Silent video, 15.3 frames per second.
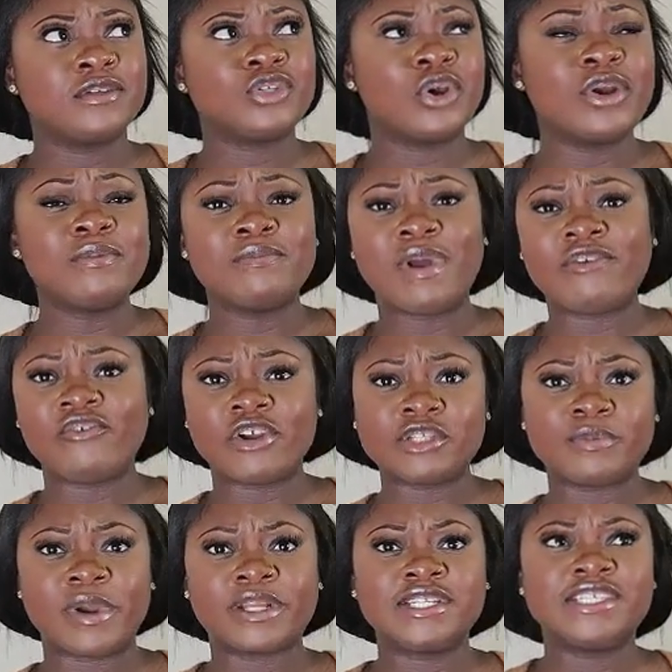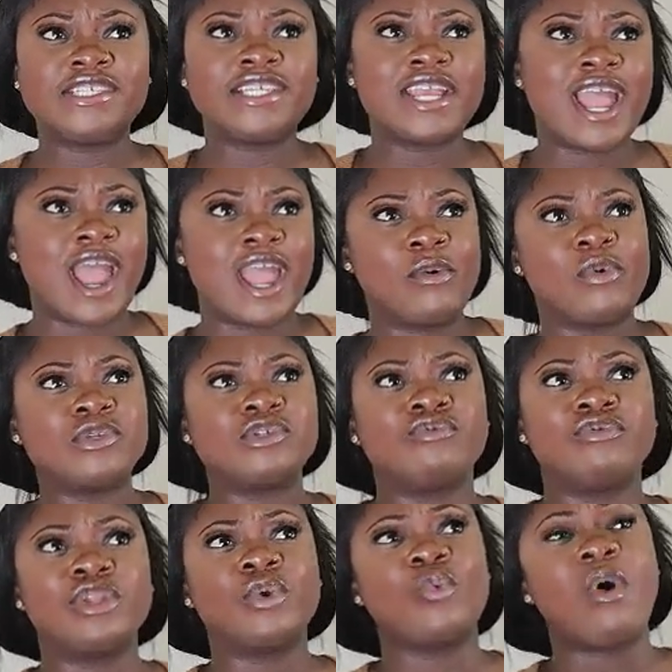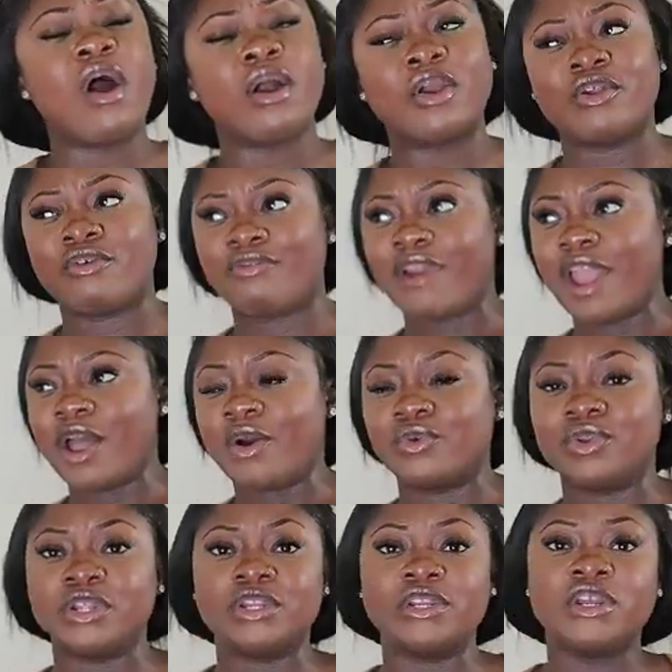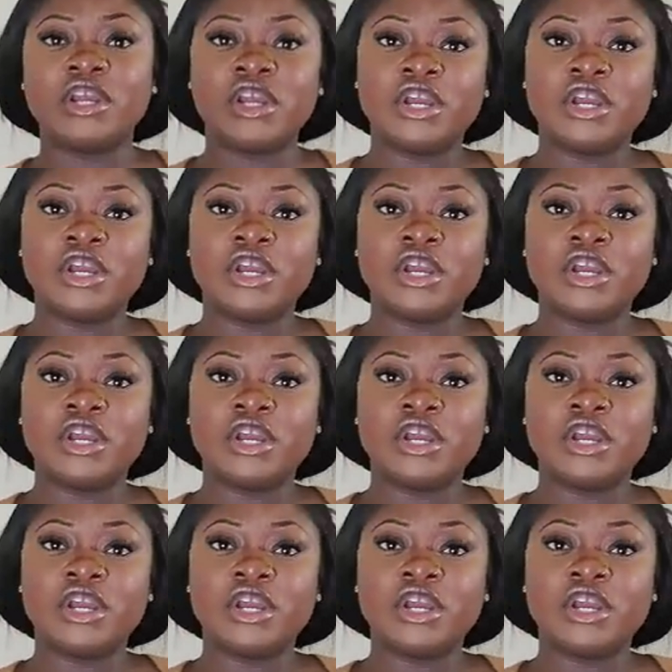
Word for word: during my first pregnancy I wasn't really walking around and